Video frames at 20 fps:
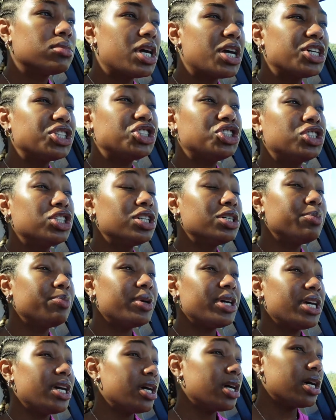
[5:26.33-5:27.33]
It should be
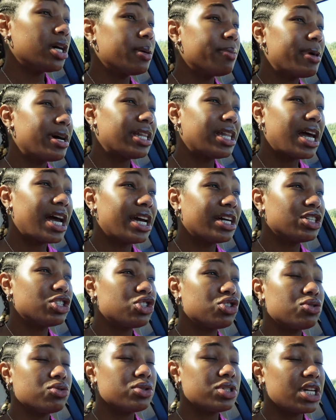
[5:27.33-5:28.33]
here by like
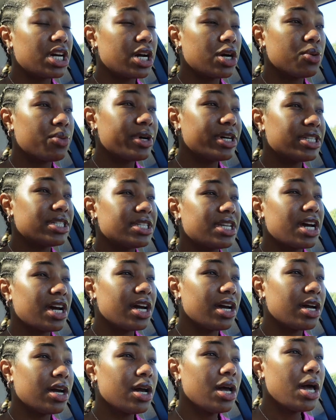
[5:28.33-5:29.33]
Tuesday or
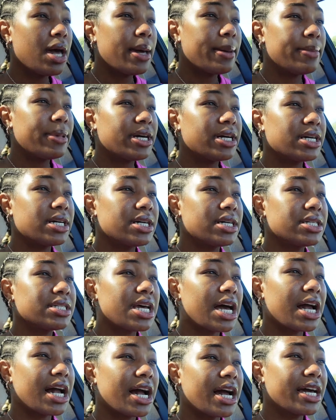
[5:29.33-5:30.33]
Wednesday because
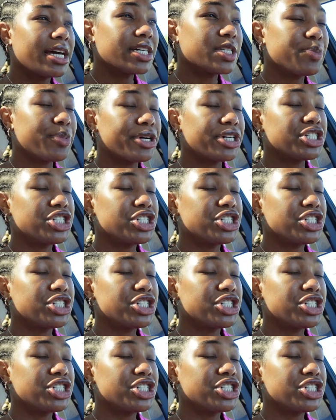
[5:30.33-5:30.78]
I got express